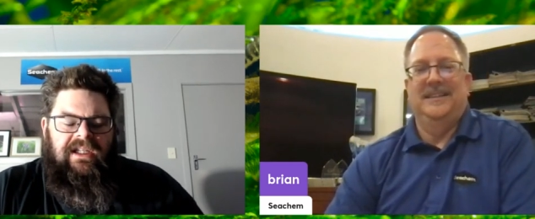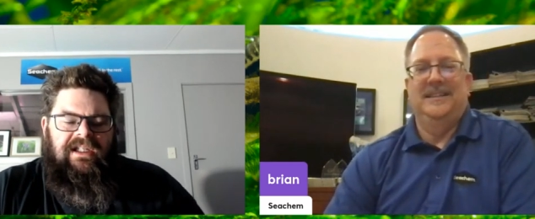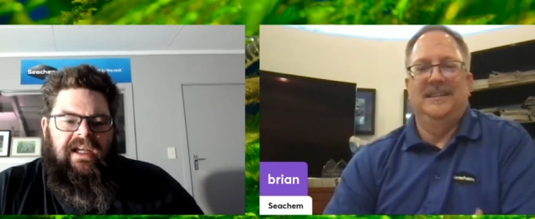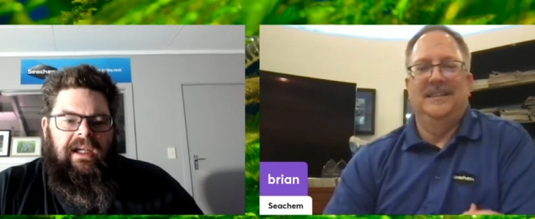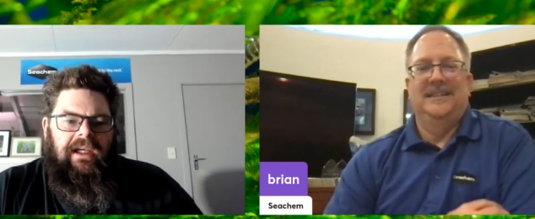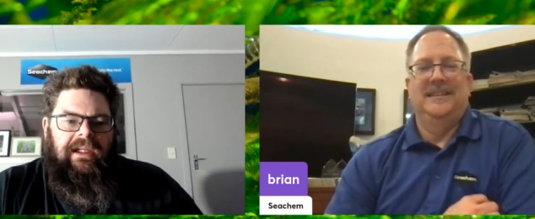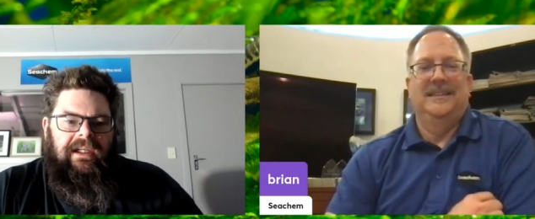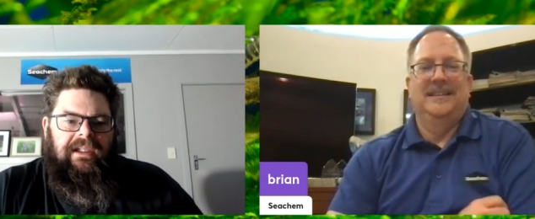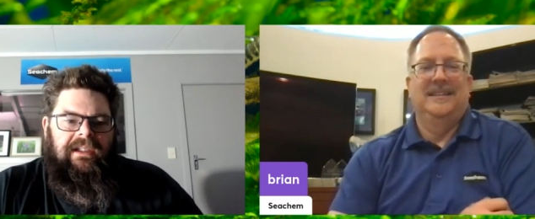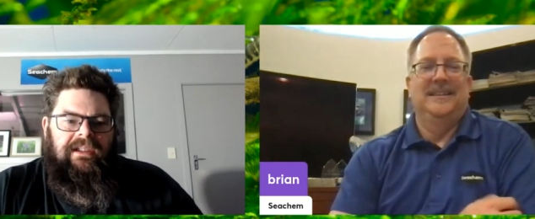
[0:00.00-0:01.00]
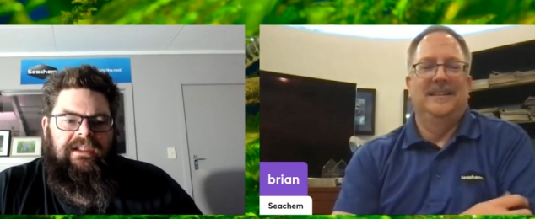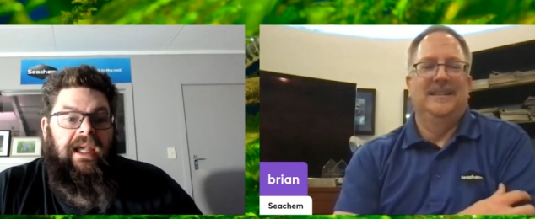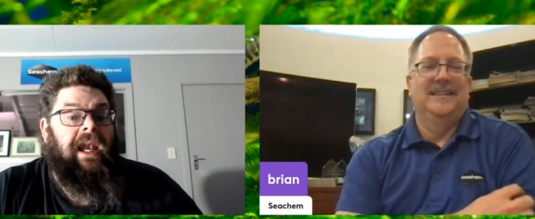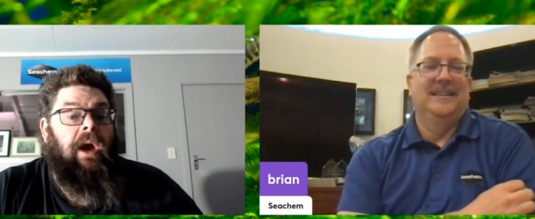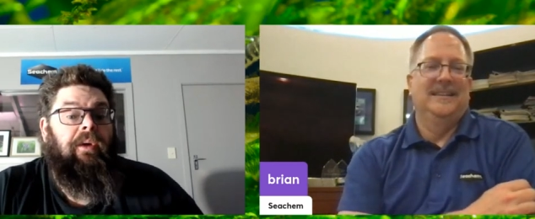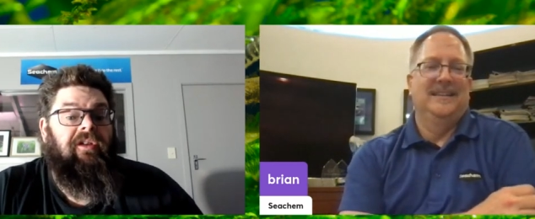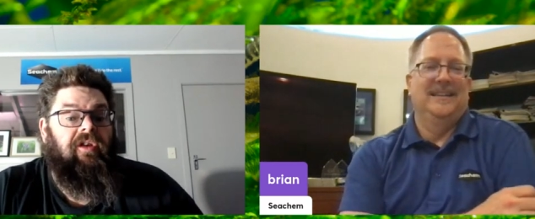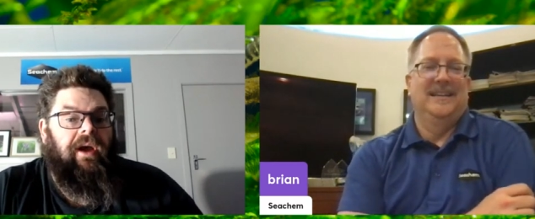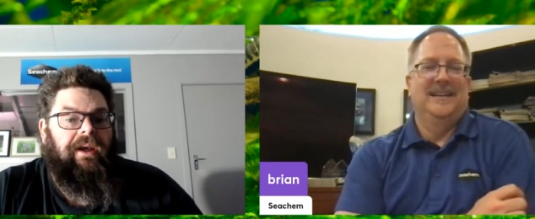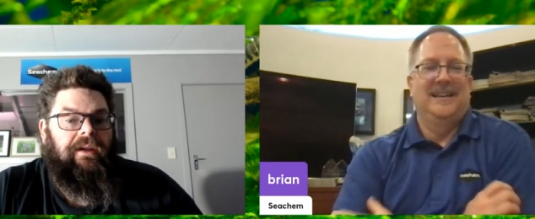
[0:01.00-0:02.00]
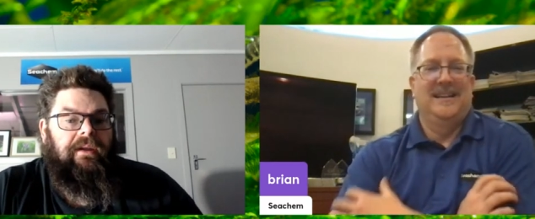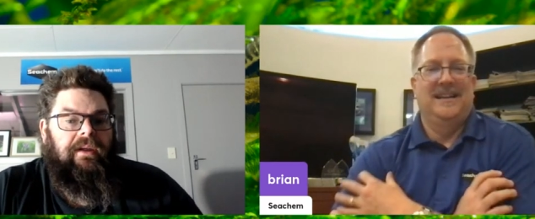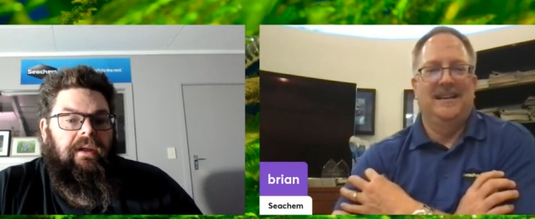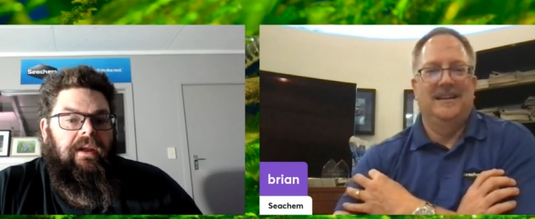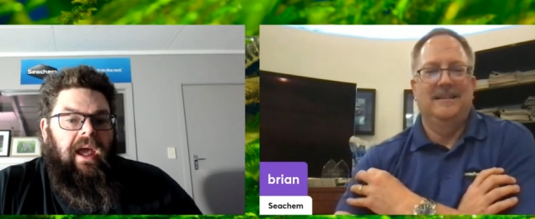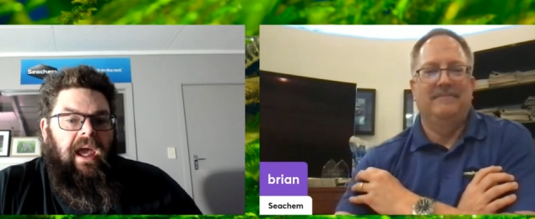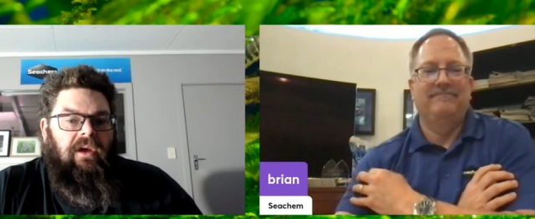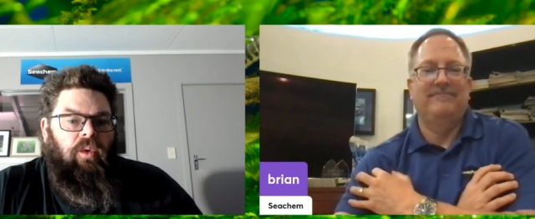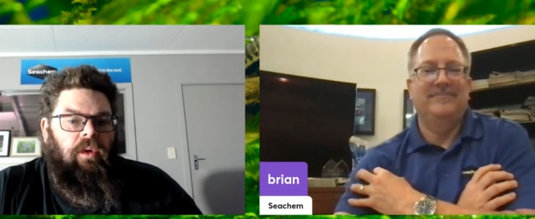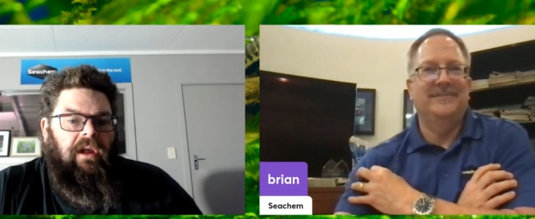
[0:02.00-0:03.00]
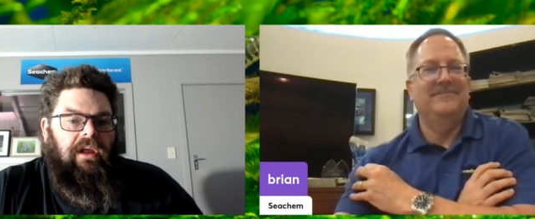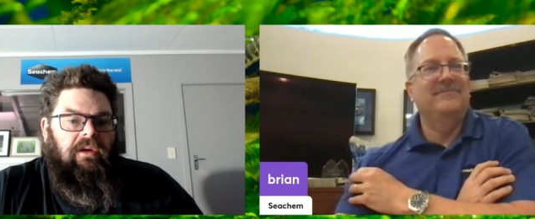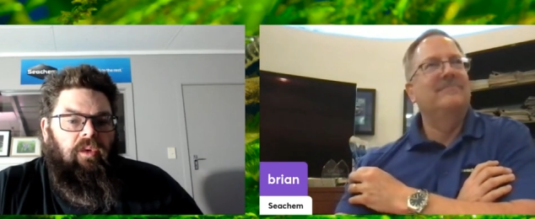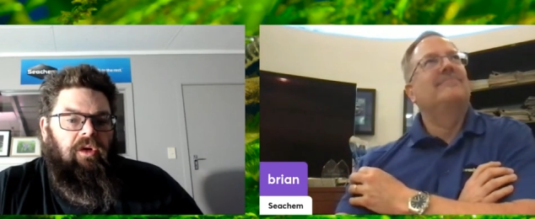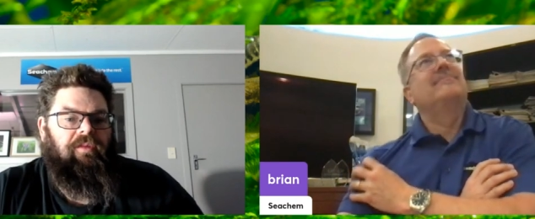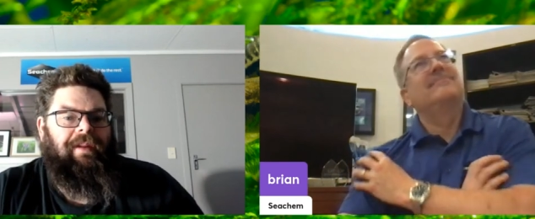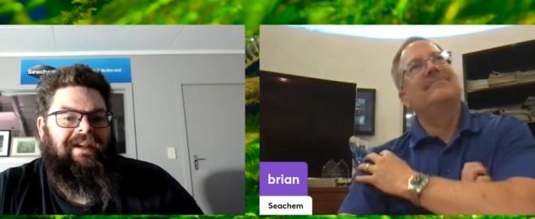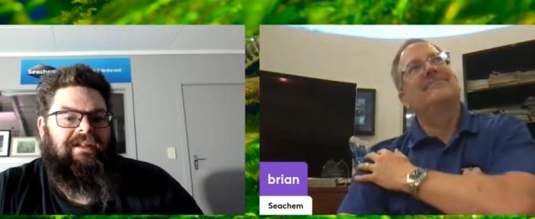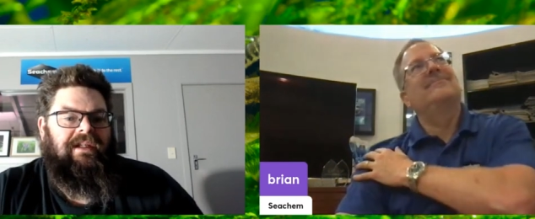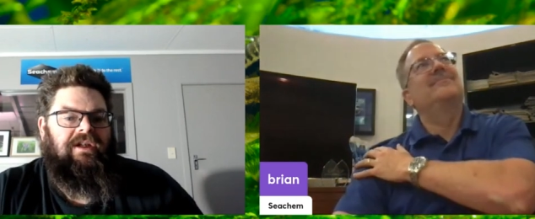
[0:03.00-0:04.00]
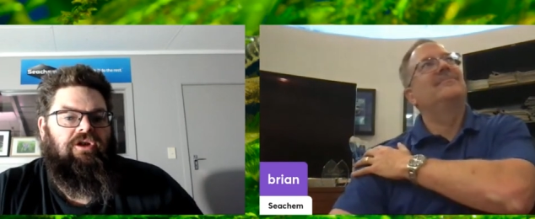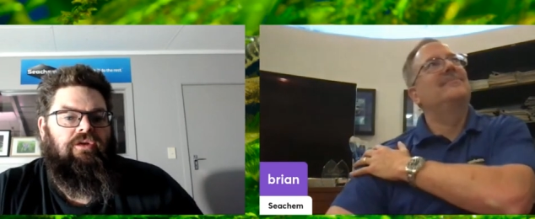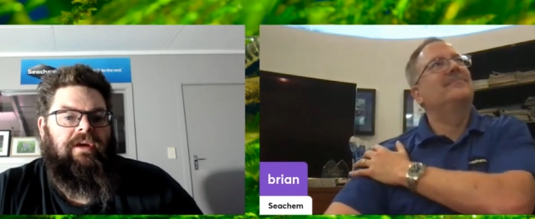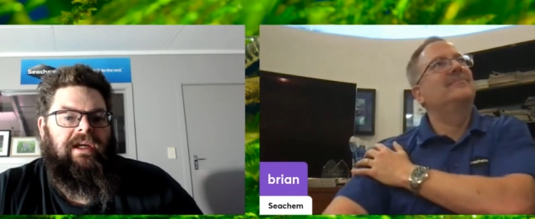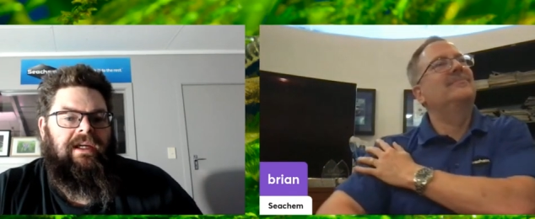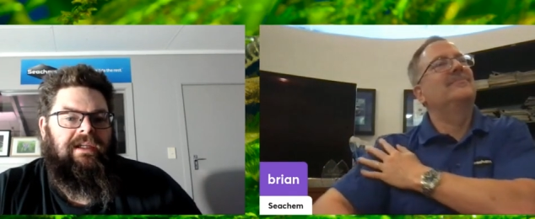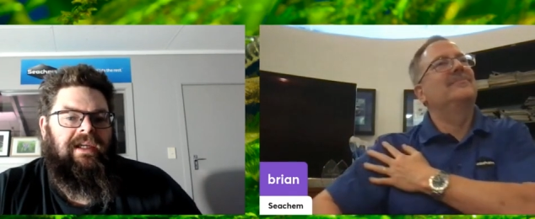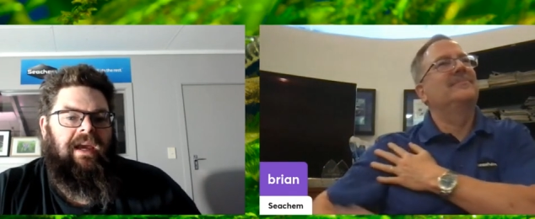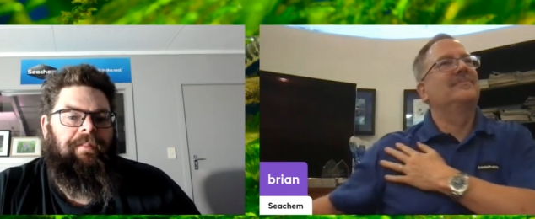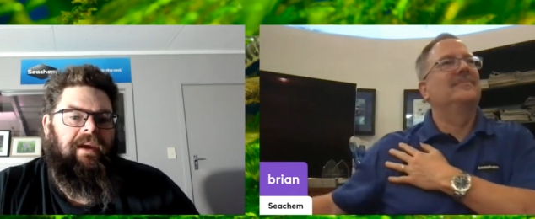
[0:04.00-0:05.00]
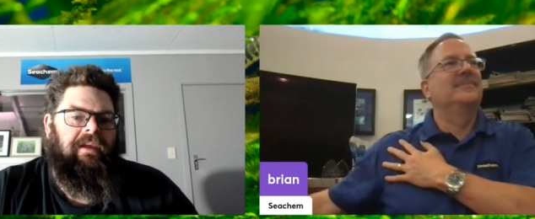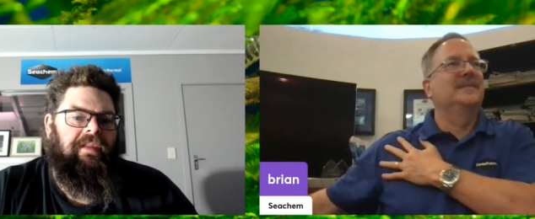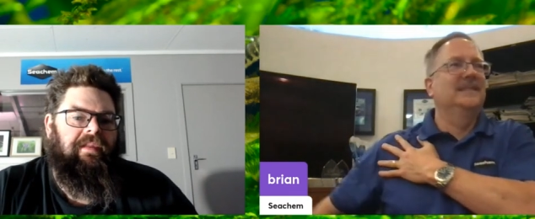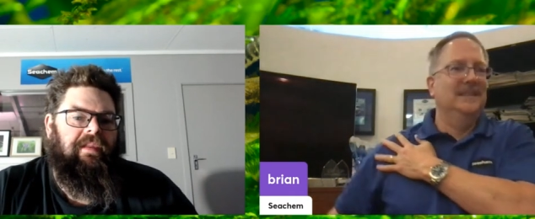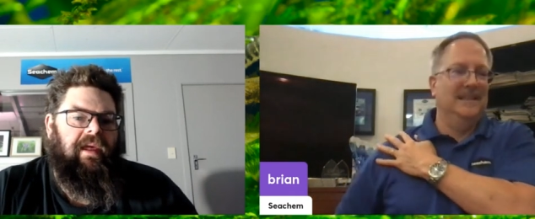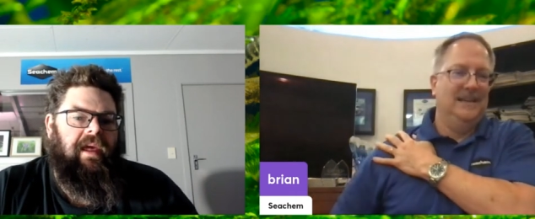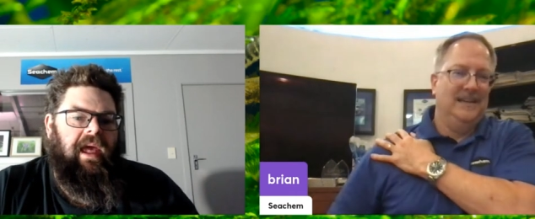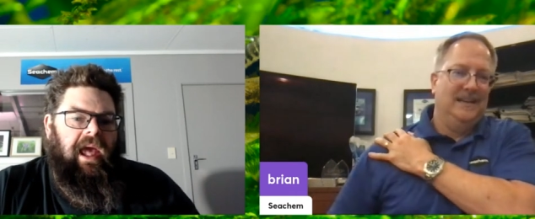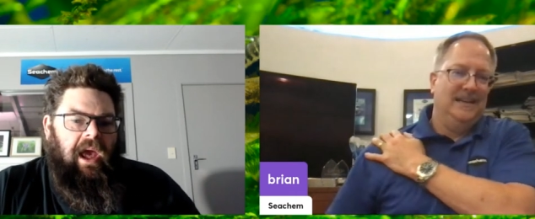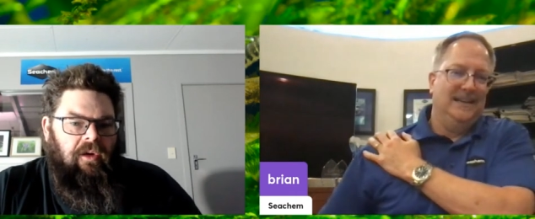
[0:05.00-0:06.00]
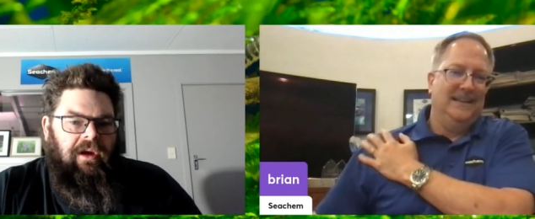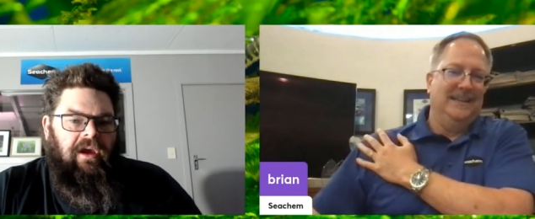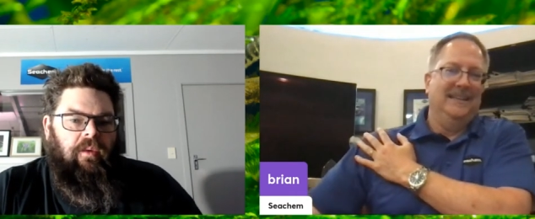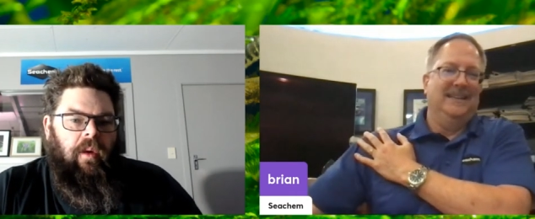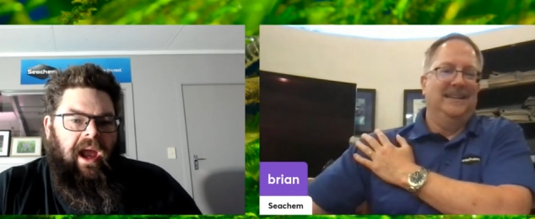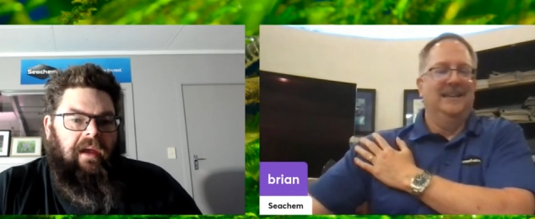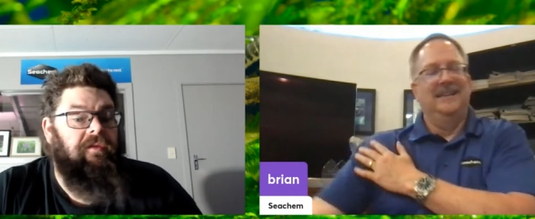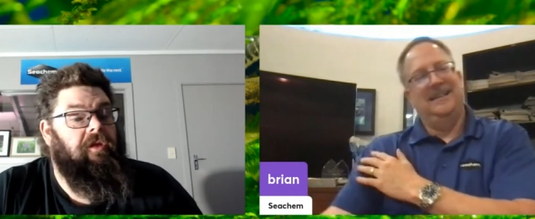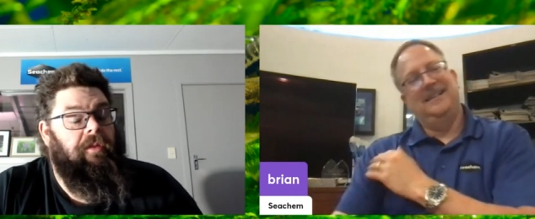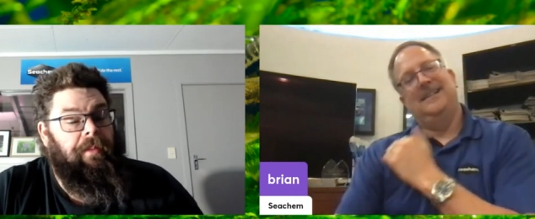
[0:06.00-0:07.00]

Speaker 1: Excel is an algicide, and all it all it's basically doing is keeping algae away so the